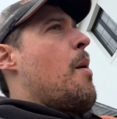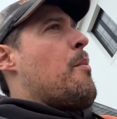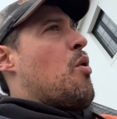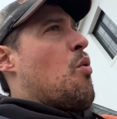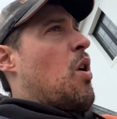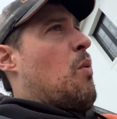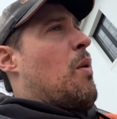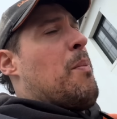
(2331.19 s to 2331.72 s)
but we
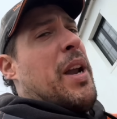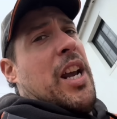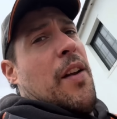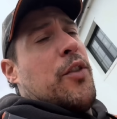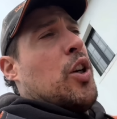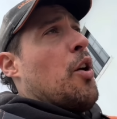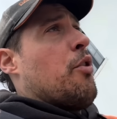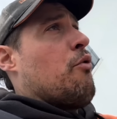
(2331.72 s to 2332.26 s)
wanted one big enough
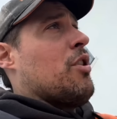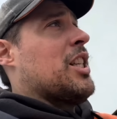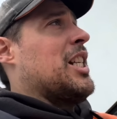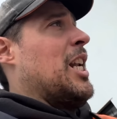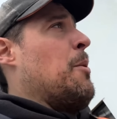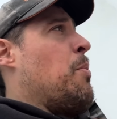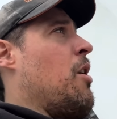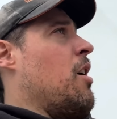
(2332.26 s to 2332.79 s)
to go through a
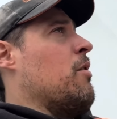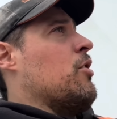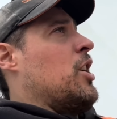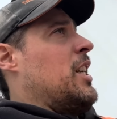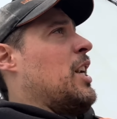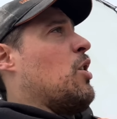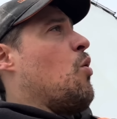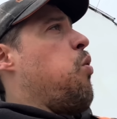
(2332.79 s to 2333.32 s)
sleeper. So
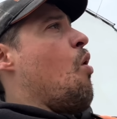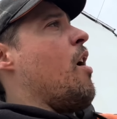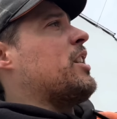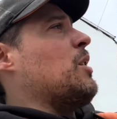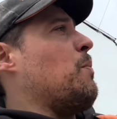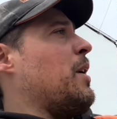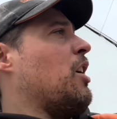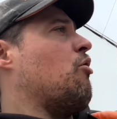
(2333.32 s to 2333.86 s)
you need
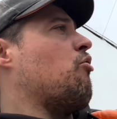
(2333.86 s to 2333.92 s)
quite a big